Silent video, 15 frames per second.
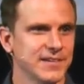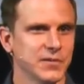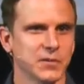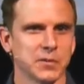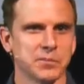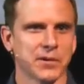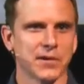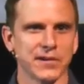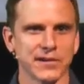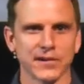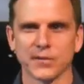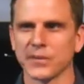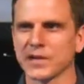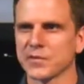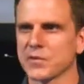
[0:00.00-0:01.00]
we're partying all
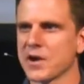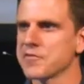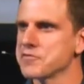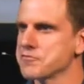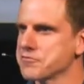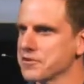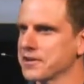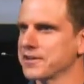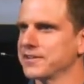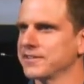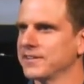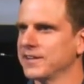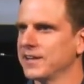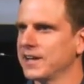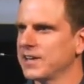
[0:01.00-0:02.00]
week and we're having fun.
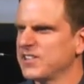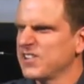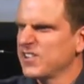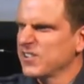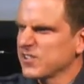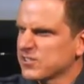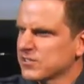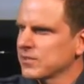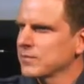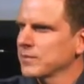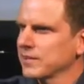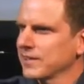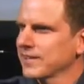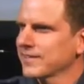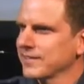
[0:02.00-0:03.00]
And to hear a sermon
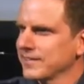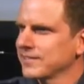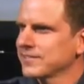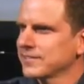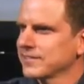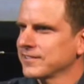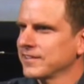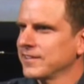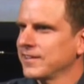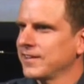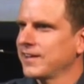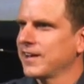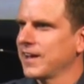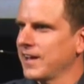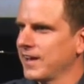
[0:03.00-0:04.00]
like this
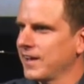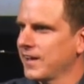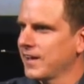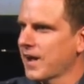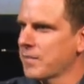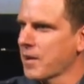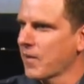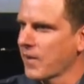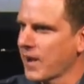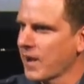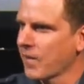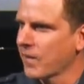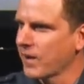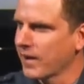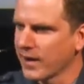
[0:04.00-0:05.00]
about
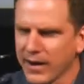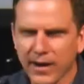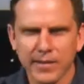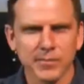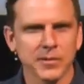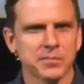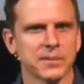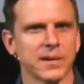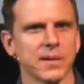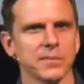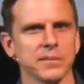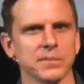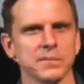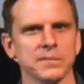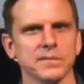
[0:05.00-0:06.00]
how I'm the
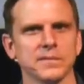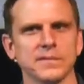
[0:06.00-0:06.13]
problem,